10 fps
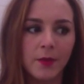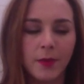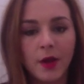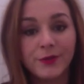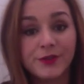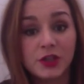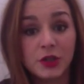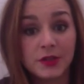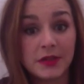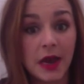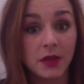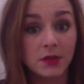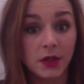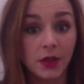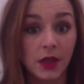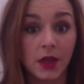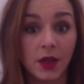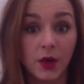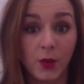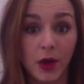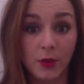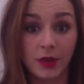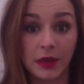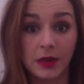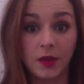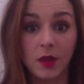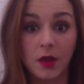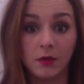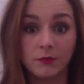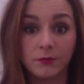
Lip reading: politicians act like they can get away with anything?